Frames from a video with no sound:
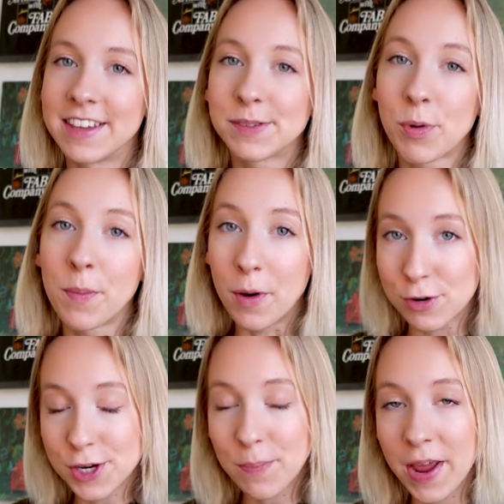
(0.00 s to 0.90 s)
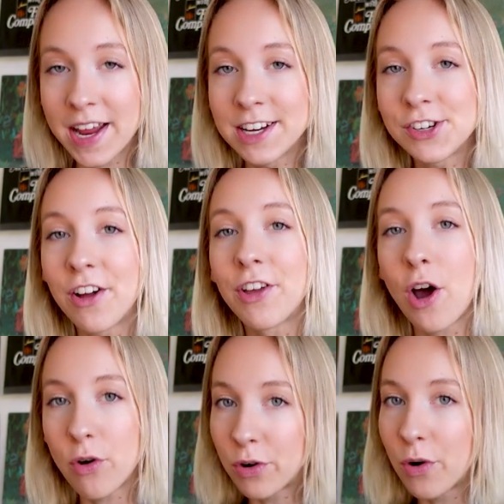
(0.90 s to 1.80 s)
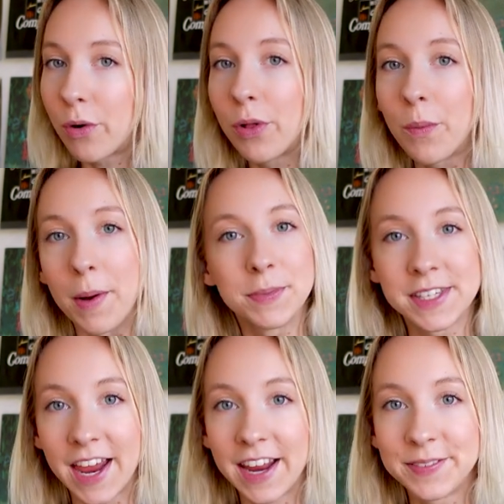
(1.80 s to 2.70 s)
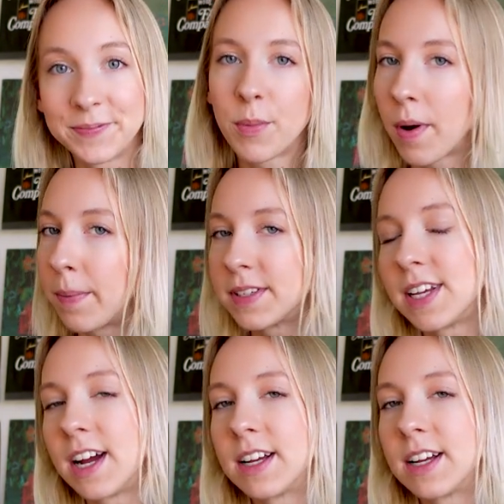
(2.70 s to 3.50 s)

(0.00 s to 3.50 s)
this promotion page on the Coca-Cola website. The purpose here